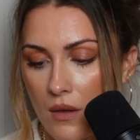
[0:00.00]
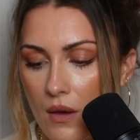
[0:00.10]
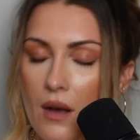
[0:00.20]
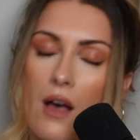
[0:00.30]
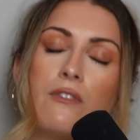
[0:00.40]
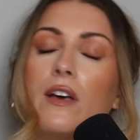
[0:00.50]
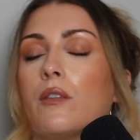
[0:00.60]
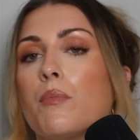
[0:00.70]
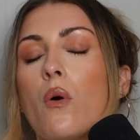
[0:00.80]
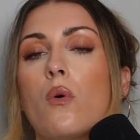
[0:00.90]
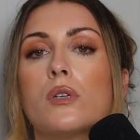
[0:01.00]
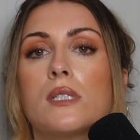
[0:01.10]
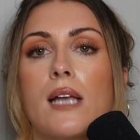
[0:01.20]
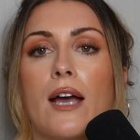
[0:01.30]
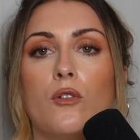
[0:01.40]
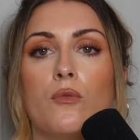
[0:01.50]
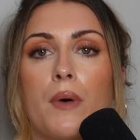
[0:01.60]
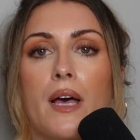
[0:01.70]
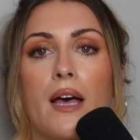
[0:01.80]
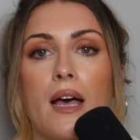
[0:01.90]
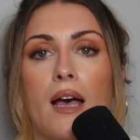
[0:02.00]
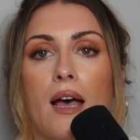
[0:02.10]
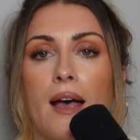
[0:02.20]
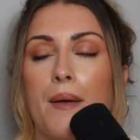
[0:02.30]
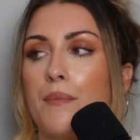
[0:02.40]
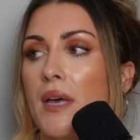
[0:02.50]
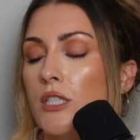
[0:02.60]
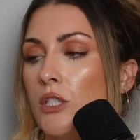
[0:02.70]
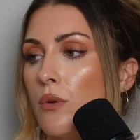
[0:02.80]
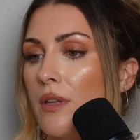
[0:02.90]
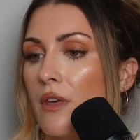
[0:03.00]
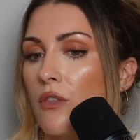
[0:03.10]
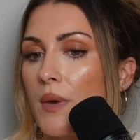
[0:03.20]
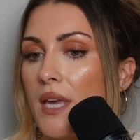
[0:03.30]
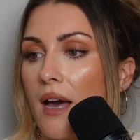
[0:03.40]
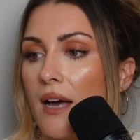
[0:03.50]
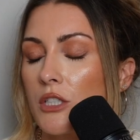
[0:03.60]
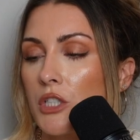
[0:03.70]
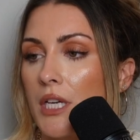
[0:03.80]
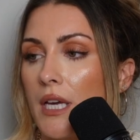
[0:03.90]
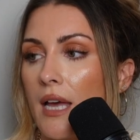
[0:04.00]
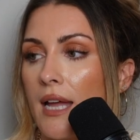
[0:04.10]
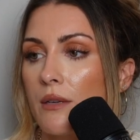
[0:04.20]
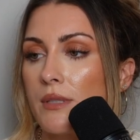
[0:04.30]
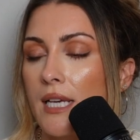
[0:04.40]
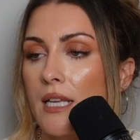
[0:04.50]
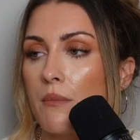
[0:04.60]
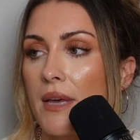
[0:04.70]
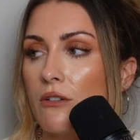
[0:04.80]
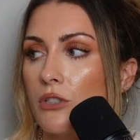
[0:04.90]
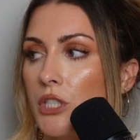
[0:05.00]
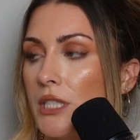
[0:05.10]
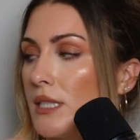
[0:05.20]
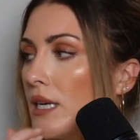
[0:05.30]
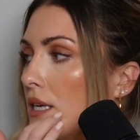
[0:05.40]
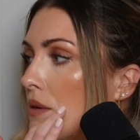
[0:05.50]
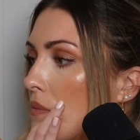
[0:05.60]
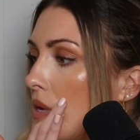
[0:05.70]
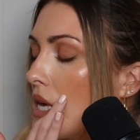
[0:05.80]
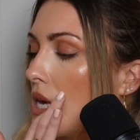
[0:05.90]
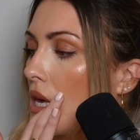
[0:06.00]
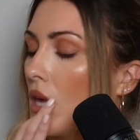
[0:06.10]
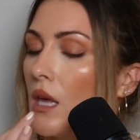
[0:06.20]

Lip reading: I can't find the post now, but I saw it the other week actually, and it was saying that micro-cheating can be